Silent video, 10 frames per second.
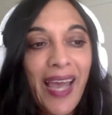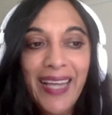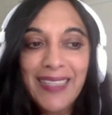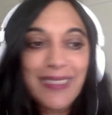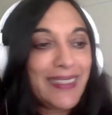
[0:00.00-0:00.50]

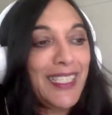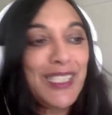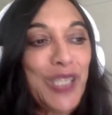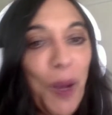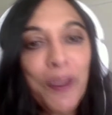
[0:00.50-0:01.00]
And there's
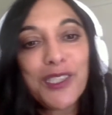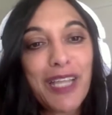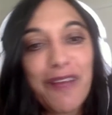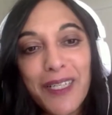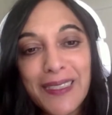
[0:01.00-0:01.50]
so much
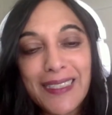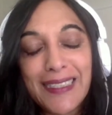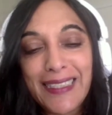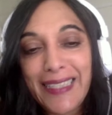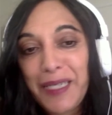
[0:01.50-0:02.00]

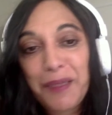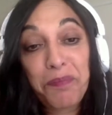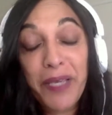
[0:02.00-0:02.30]
diversity in